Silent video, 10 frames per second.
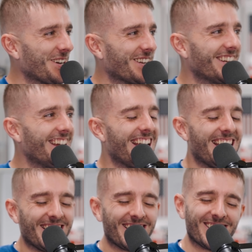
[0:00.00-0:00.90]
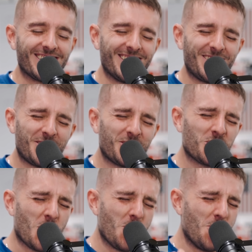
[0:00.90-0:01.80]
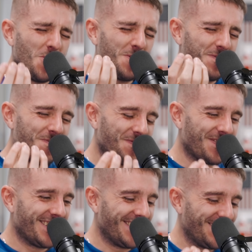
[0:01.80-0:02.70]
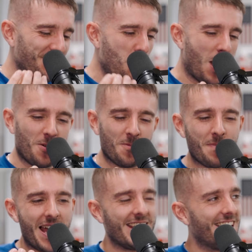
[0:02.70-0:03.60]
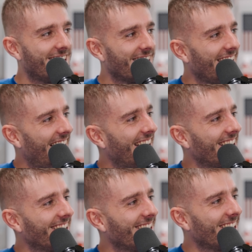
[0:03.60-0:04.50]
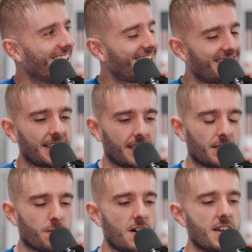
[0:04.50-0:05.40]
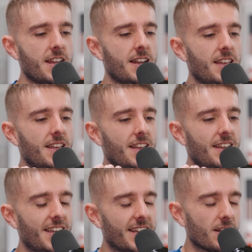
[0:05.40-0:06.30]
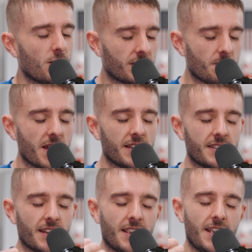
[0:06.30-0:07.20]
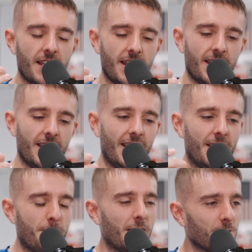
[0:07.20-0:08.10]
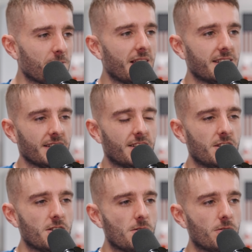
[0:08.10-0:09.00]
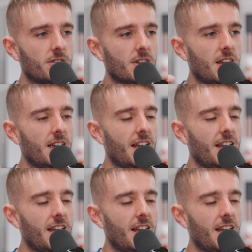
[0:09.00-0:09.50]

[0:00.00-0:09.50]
good? Because it's so well made and satisfying. It looks amazing. It feels amazing to use